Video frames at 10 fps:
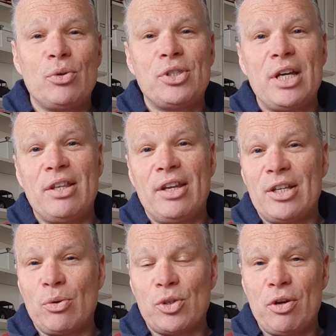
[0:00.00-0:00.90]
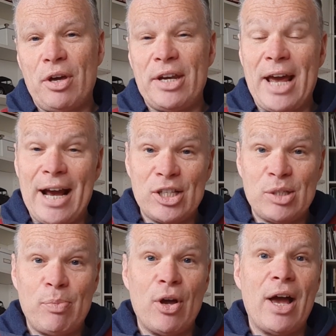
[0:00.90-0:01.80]
you'll see that there's also an
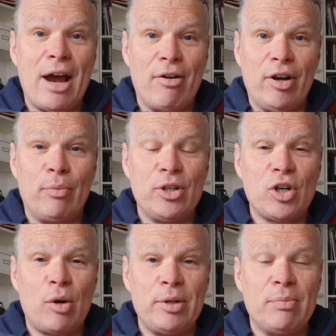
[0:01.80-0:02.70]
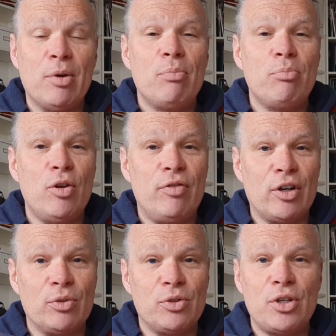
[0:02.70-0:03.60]
expert area, which I'll be moving
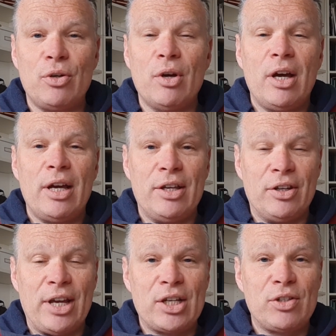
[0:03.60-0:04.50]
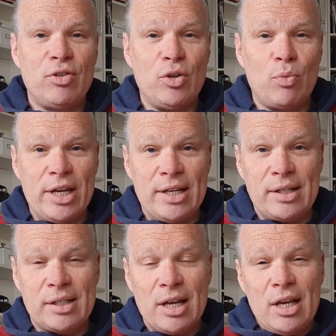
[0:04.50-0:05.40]
on to in the next few
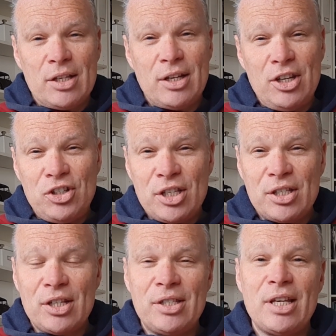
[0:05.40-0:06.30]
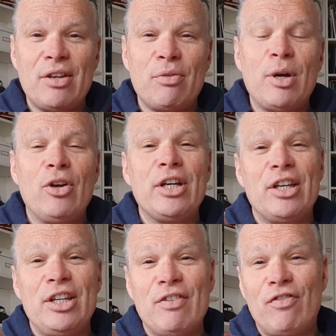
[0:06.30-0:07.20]
weeks. So let's just consider that we're looking
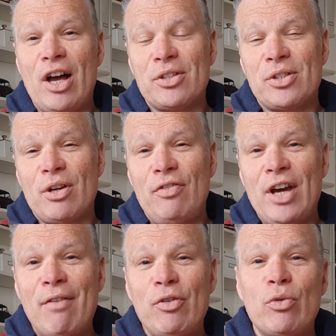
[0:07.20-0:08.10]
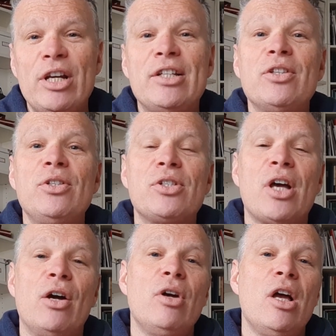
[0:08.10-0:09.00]
at the advanced. So if you haven't already done
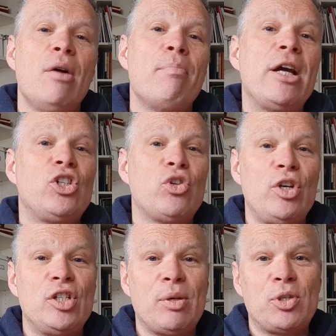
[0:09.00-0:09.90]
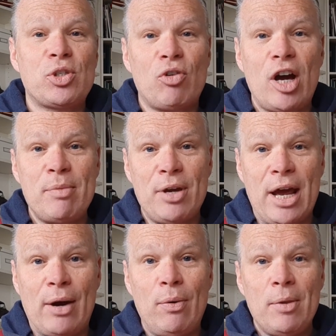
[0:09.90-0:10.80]
so, make sure you subscribe
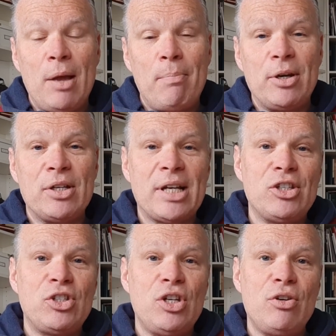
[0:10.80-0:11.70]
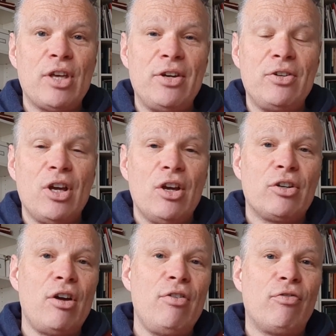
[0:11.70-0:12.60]
now, because as you then
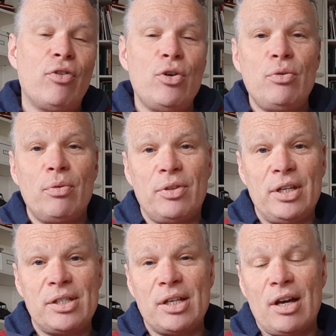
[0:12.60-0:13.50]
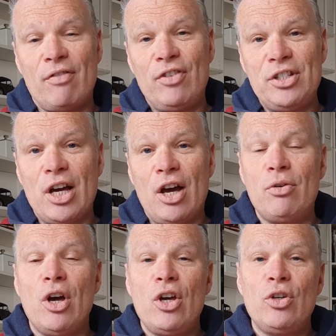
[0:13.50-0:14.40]
go through this uh,
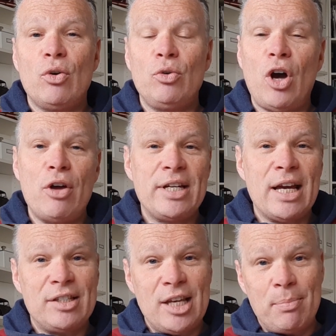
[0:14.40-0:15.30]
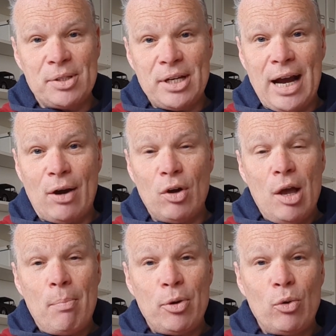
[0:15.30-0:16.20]
video, you'll not only get tips now,
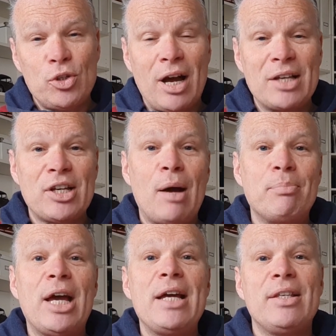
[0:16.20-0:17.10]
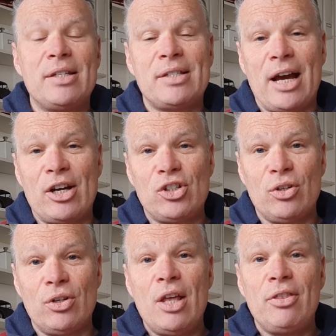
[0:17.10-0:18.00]
but also as I update this
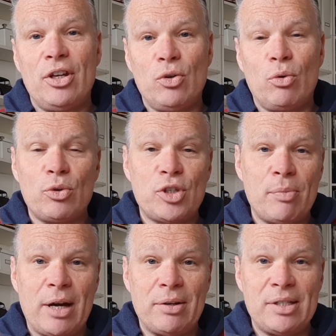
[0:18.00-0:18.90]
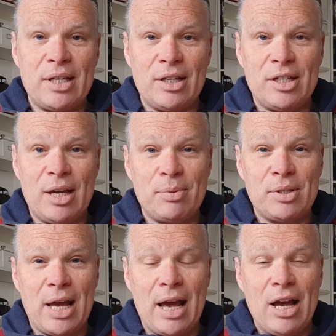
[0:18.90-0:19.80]
section, then you'll also be able to see the tips
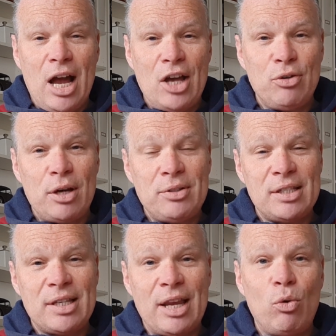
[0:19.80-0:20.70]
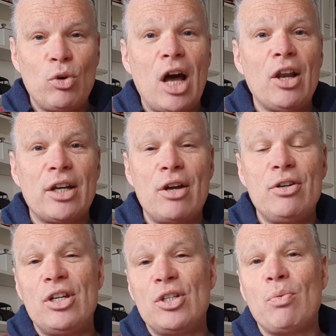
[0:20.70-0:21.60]
there. And you'll notice that they're all color
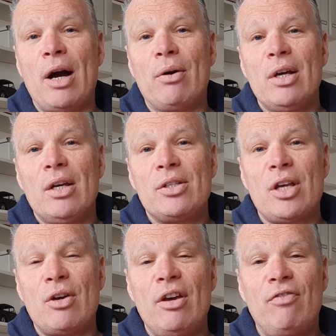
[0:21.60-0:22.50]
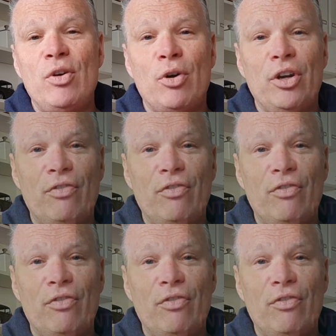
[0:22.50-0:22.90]
coded as well. So if you want